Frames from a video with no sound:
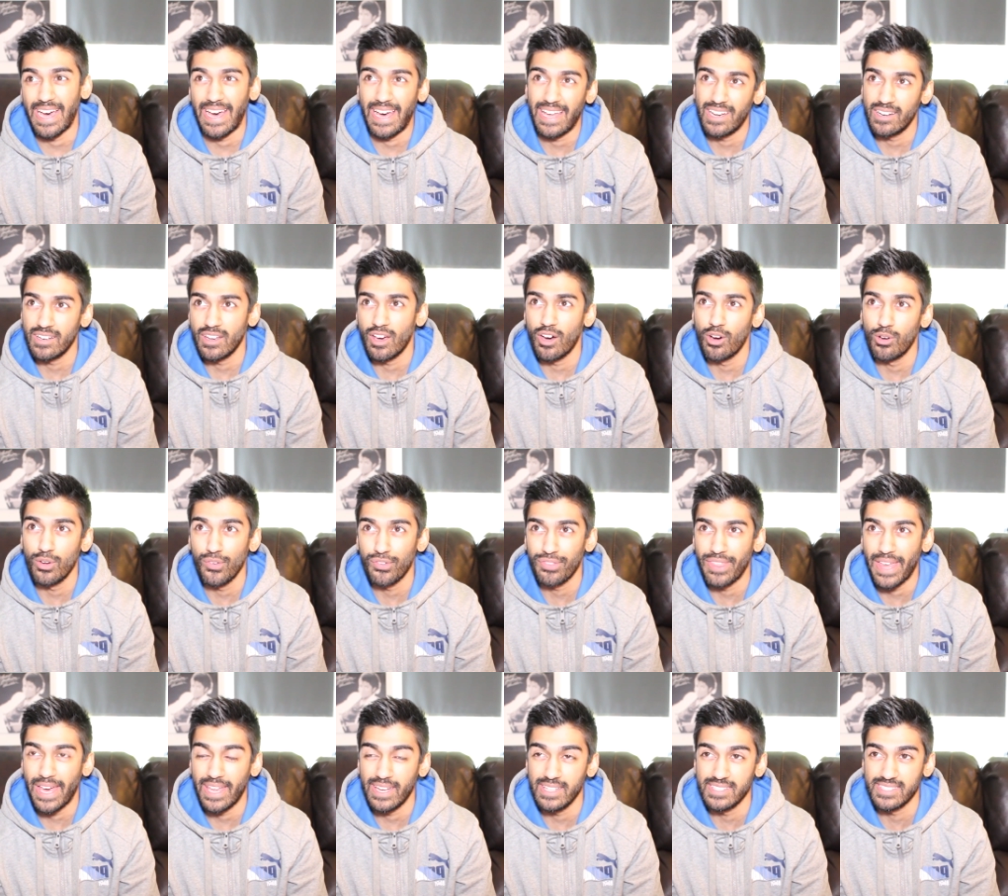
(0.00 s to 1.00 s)
I don't know if
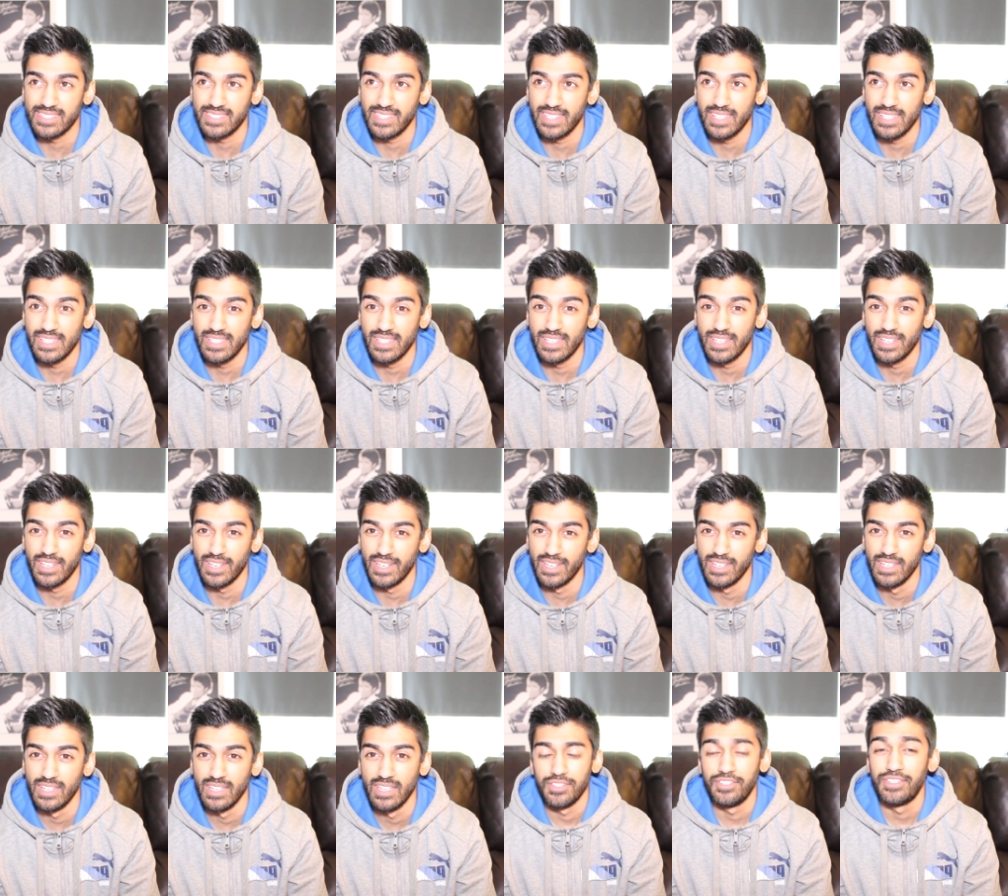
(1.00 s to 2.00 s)
that is a
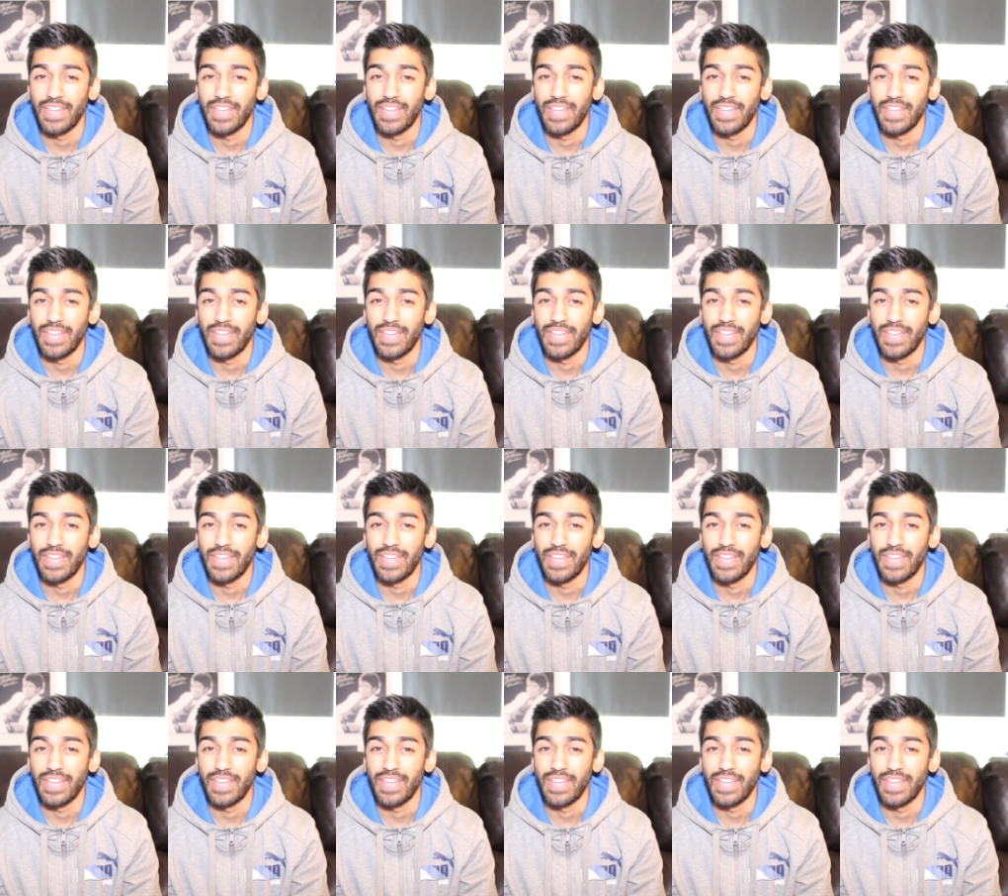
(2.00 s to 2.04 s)
uh,